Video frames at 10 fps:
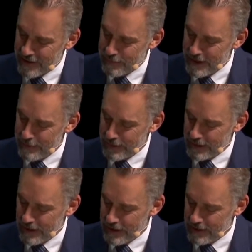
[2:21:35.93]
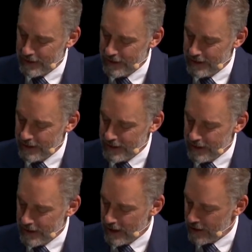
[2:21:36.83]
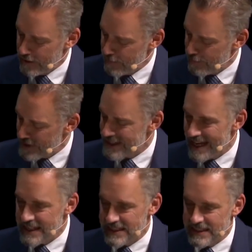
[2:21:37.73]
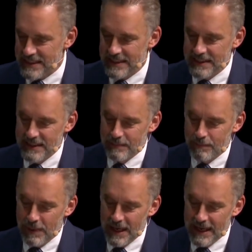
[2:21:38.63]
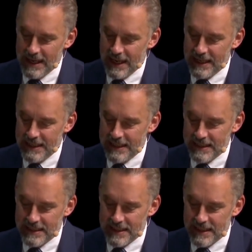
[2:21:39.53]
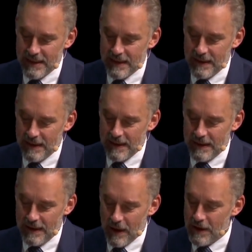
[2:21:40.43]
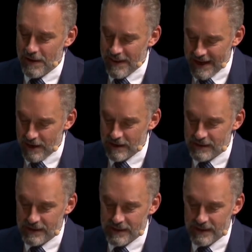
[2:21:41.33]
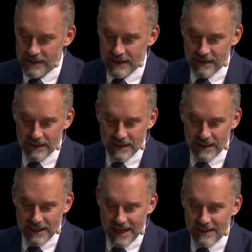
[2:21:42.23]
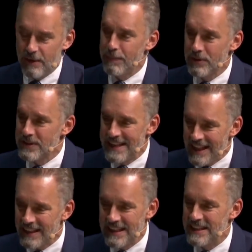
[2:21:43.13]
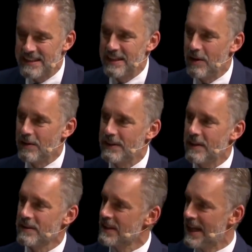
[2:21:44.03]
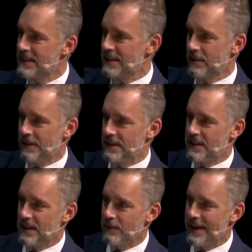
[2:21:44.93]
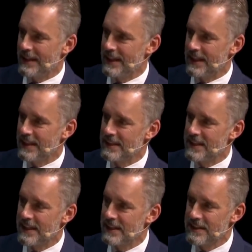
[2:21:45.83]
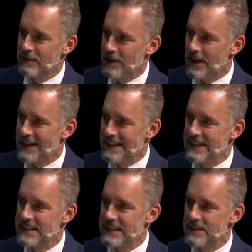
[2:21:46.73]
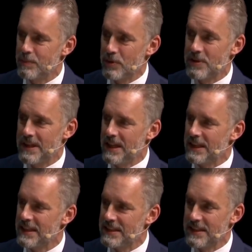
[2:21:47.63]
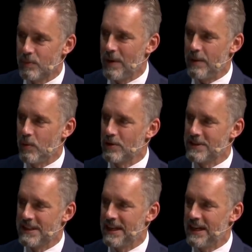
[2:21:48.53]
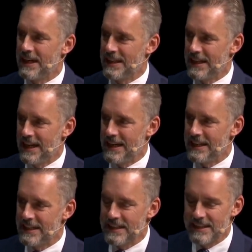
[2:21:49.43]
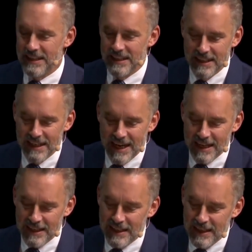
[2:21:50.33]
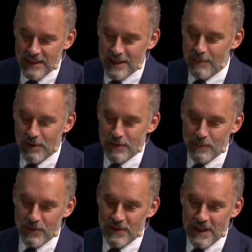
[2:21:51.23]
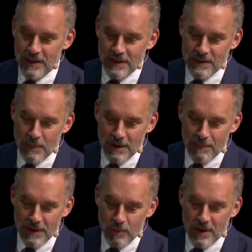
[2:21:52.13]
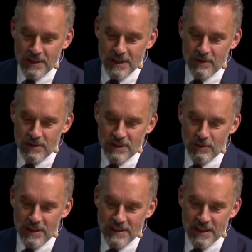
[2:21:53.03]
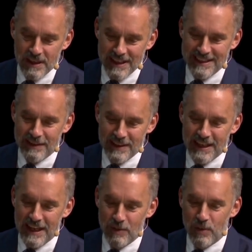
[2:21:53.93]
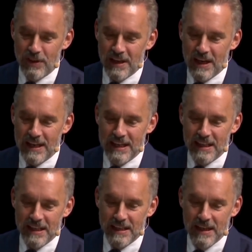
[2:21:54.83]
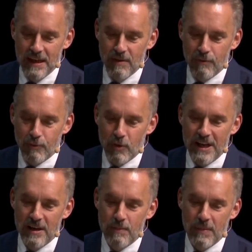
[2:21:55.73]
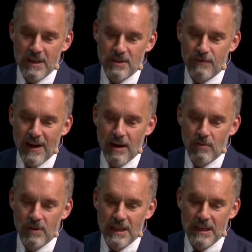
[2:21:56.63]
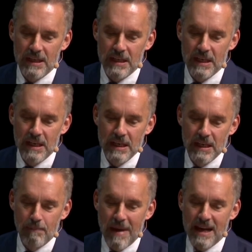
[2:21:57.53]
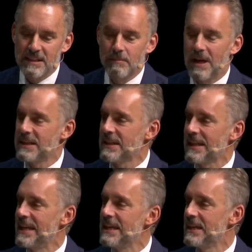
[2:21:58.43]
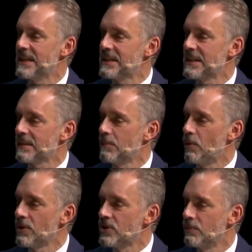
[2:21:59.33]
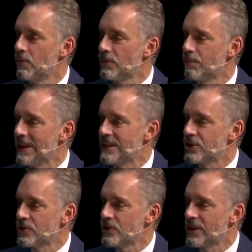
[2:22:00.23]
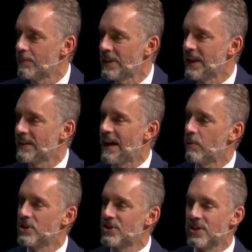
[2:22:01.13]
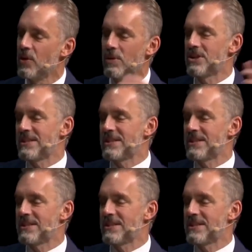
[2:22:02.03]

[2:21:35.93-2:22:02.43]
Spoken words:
that people are possessed by ideas that aren't theirs. And their personalities that aren't theirs. And that's the great psychoanalytic insight. It's not ideas, it's personalities. It's way worse than ideas. And some of those personalities might be the ones that are associated with the idea that freedom is found in maximizing hedonistic moment-to-moment pleasure or something like that, which